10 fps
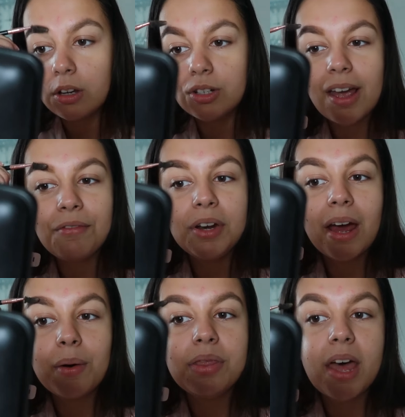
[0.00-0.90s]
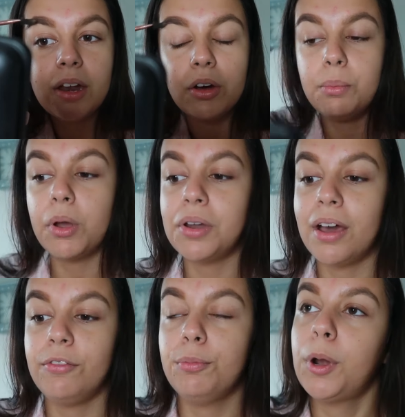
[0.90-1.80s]
just every now and then I won't
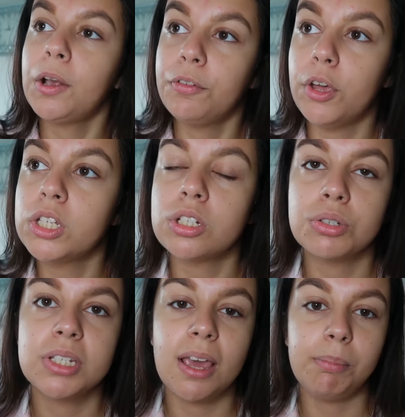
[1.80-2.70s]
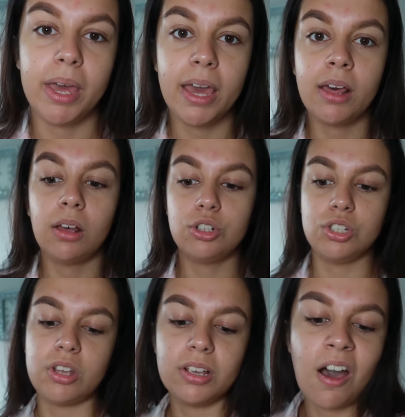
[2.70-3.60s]
have breakfast, I'll skip it,
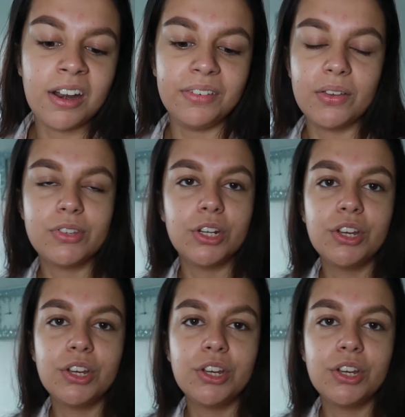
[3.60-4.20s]
just so it kind of gives